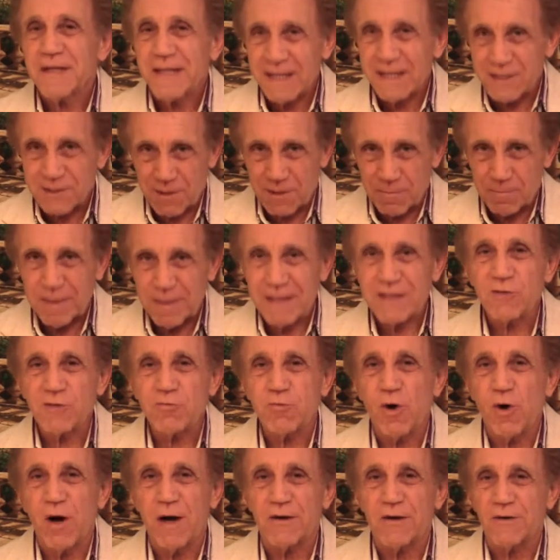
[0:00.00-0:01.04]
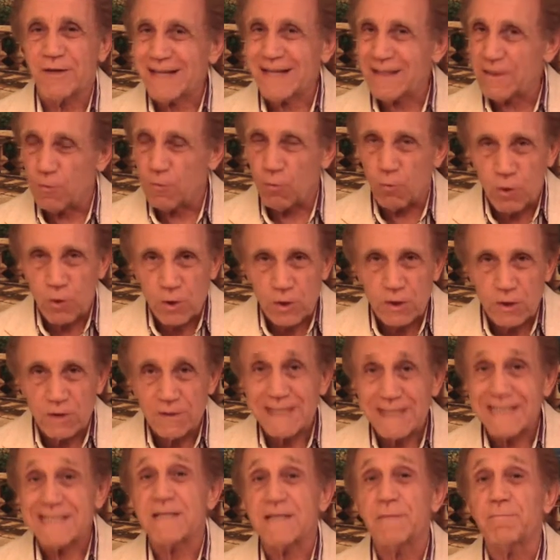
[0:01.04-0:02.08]
It's the best water in the
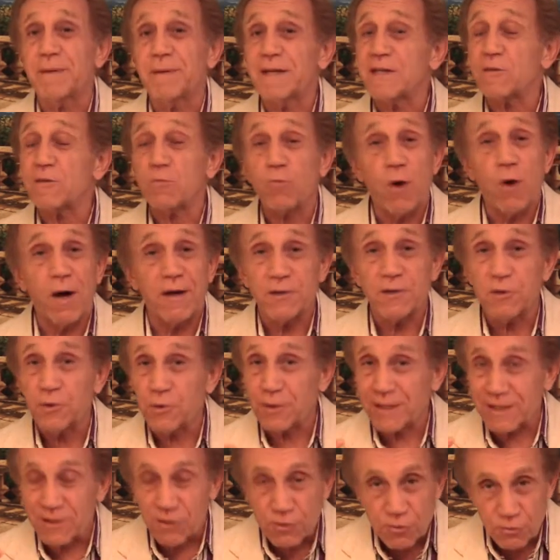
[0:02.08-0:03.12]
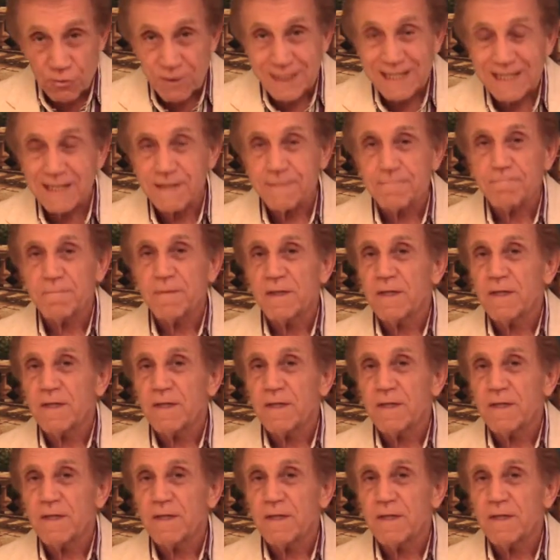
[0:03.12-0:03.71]
world. It's the best water you can drink.